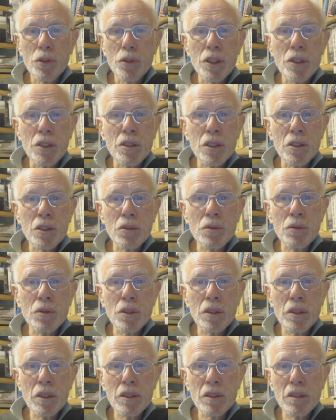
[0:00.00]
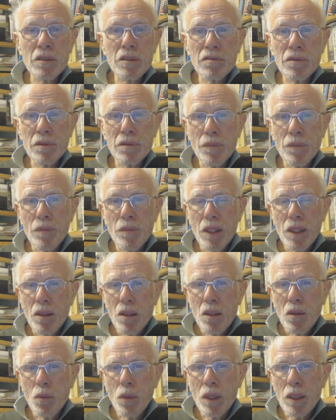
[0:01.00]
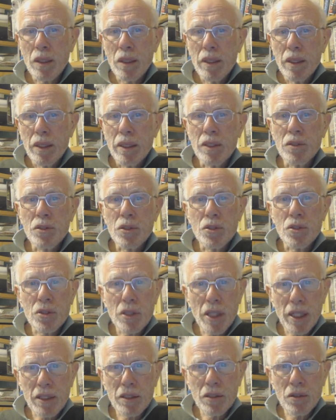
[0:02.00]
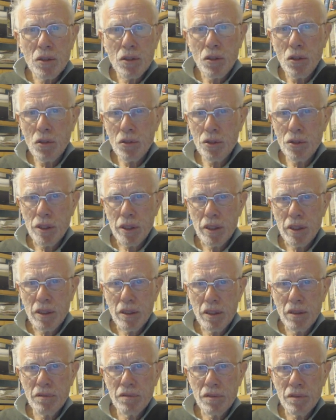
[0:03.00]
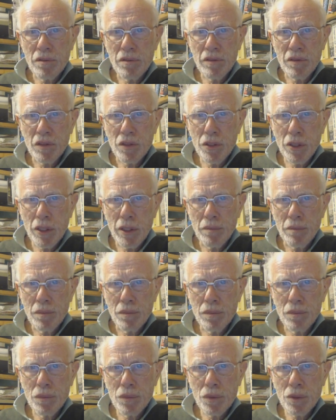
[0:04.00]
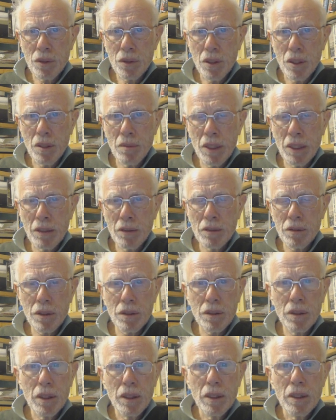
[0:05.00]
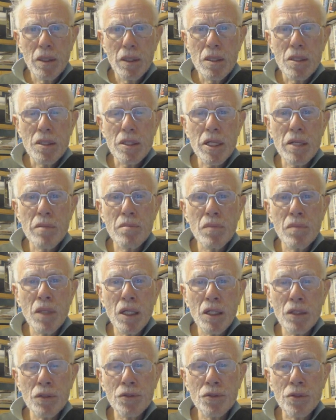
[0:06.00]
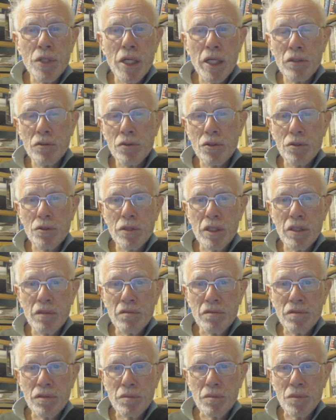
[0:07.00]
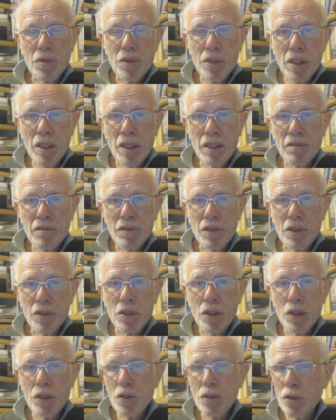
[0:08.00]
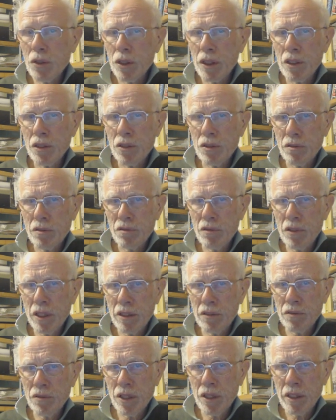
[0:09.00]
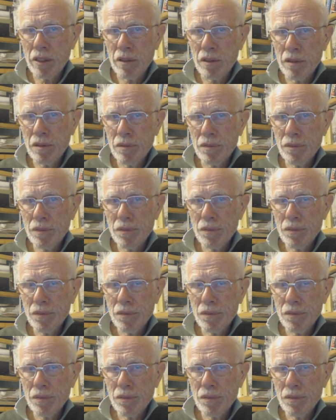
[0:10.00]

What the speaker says: What is this alternative? Well, it's a second crossing of the River Thames about 10 miles downstream from Dartford to the east of Gravesend.